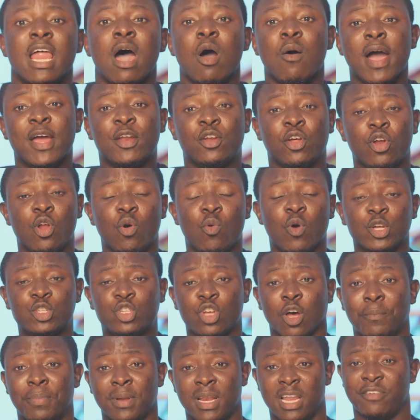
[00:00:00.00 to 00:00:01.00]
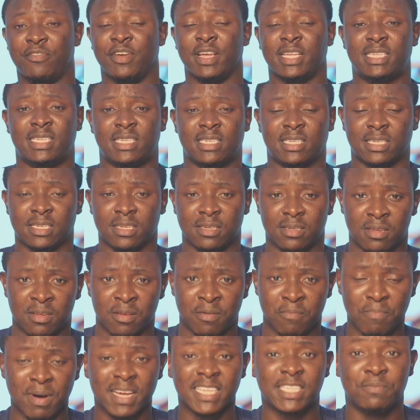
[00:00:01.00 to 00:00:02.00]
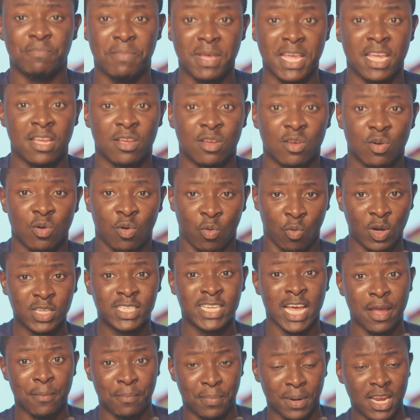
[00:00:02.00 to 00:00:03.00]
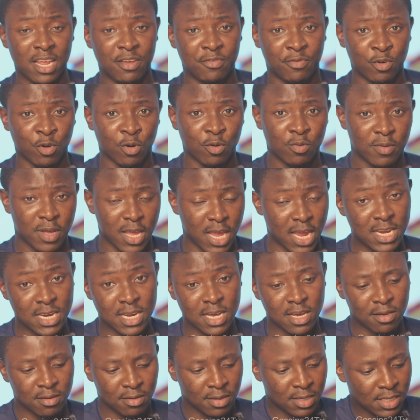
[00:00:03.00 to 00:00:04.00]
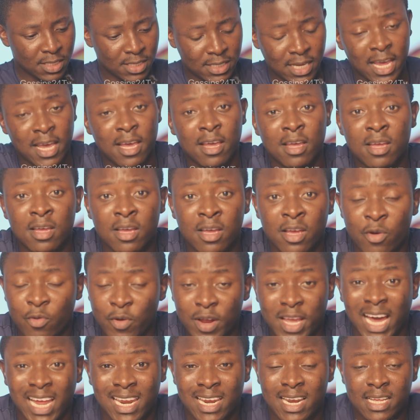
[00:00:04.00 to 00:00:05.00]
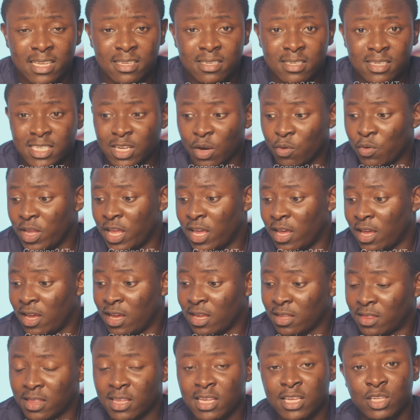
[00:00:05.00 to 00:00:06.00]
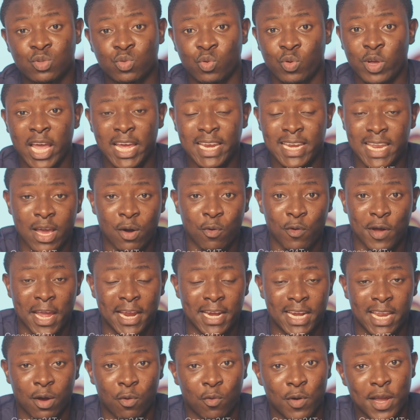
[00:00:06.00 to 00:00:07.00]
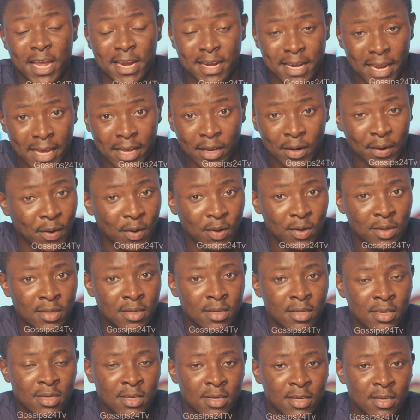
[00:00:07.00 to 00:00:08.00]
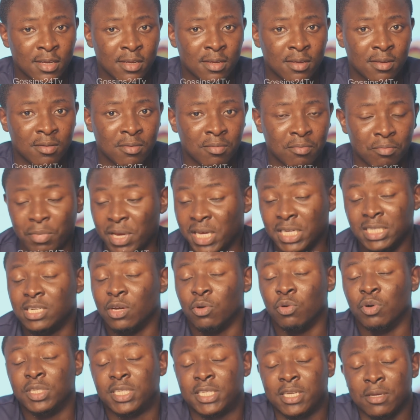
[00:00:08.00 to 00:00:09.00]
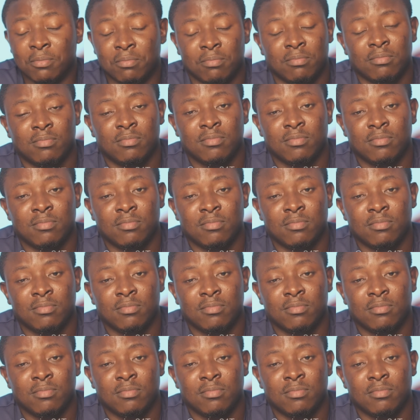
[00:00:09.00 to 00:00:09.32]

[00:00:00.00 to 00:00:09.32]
Now, I don't know what your belief is, but me, what I believe, you know, anyway, say, regardless, say we're atheists, we're there, you know. Me and you, which